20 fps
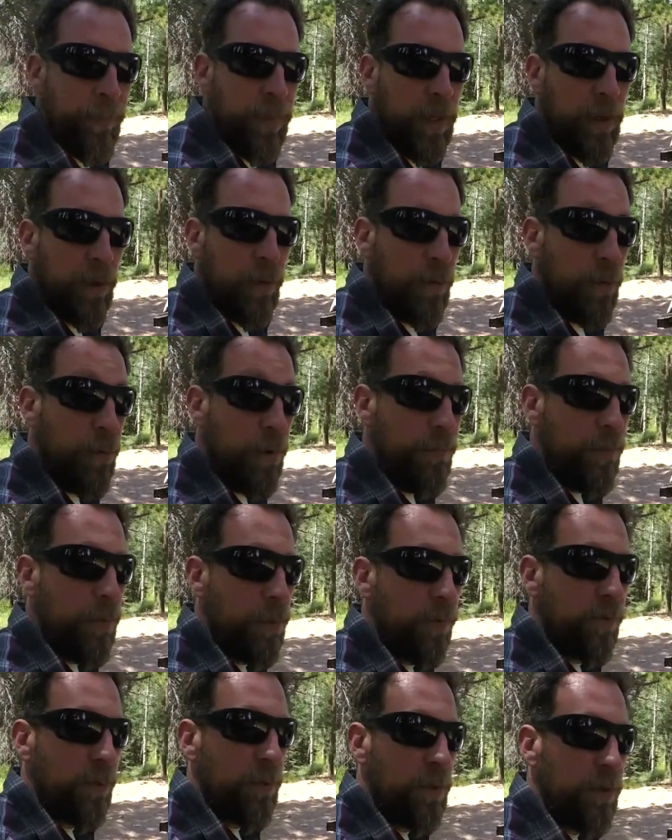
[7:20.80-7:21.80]
there's a river
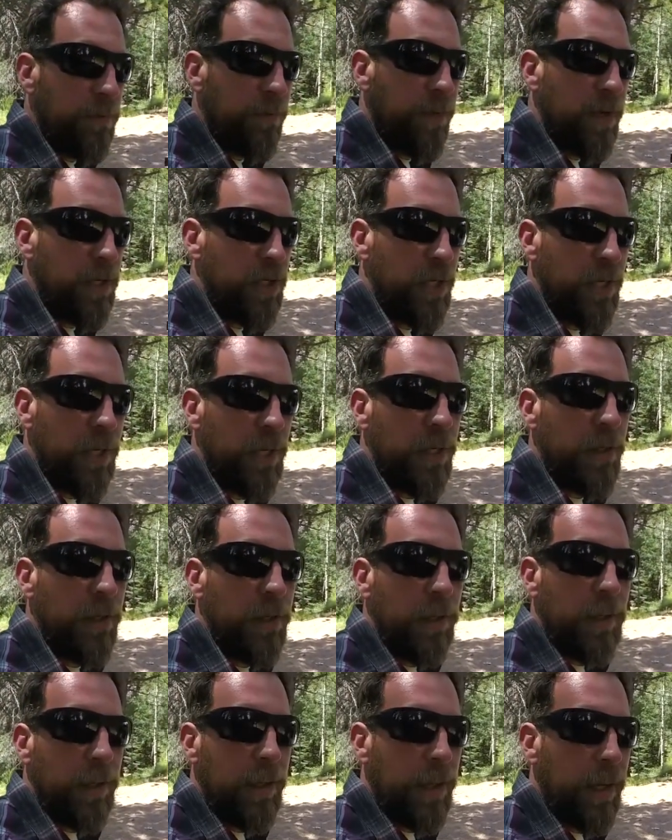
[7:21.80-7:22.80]
with some good fishing in it.
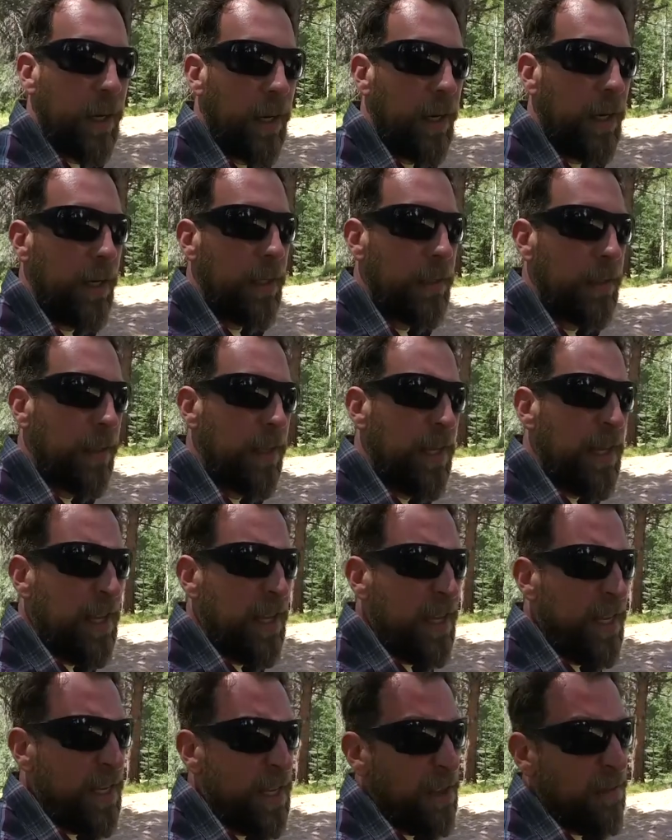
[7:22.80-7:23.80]

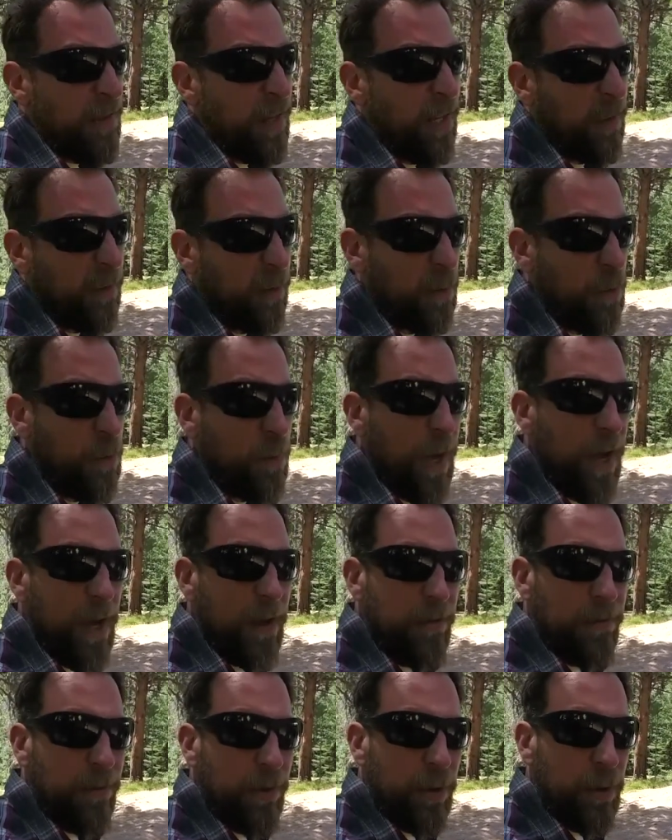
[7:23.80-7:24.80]
If it gets too
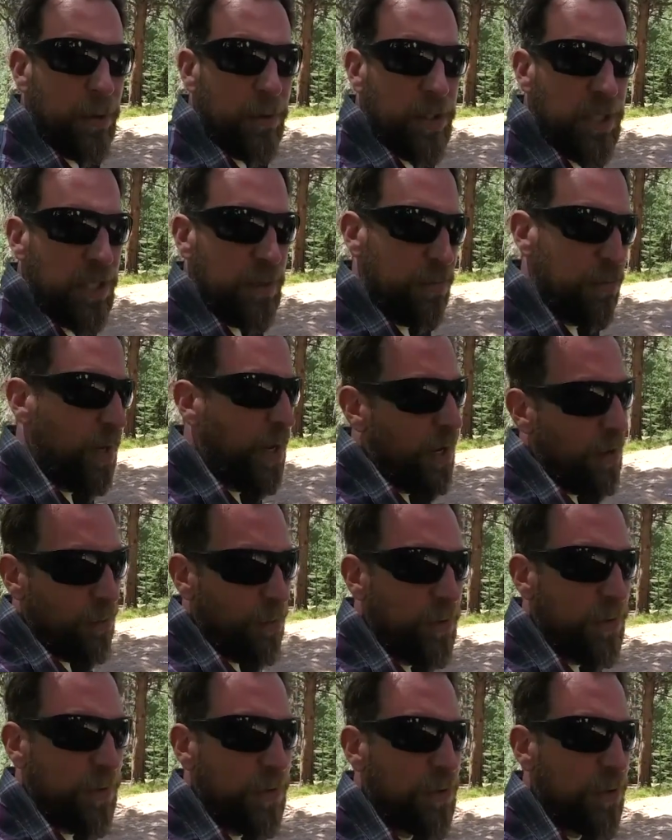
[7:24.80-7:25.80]
bad for the old Jeep, well,
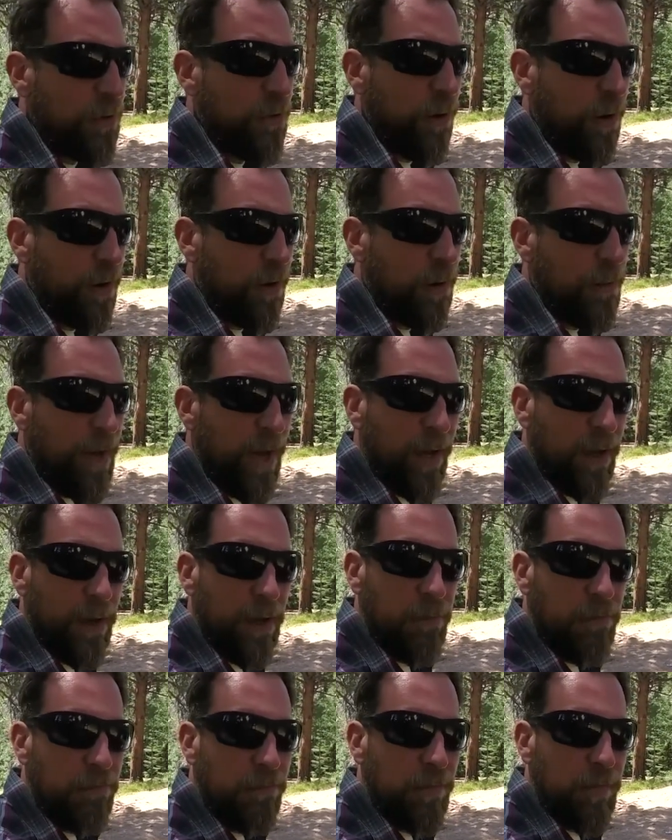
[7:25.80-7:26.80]
we'll just turn around and come back
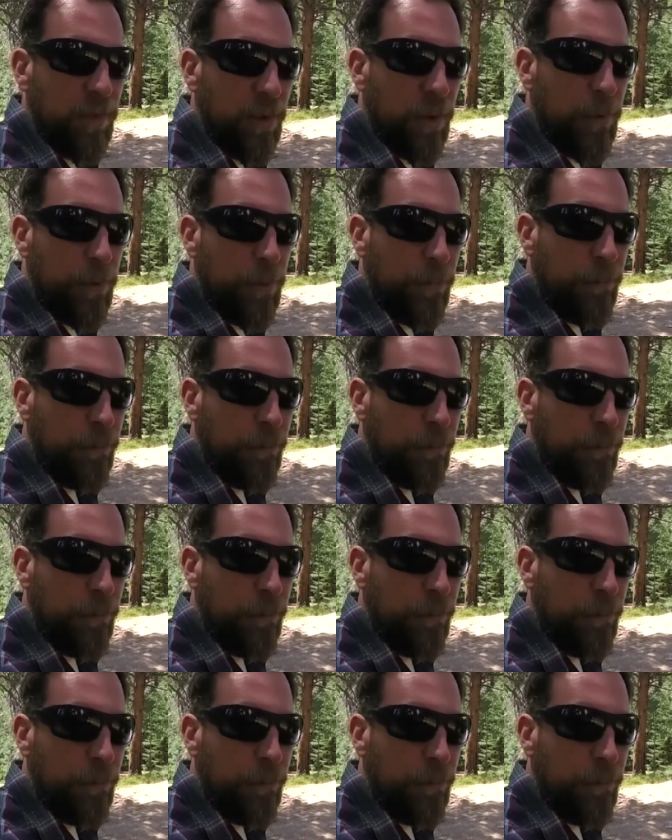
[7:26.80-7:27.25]
up. So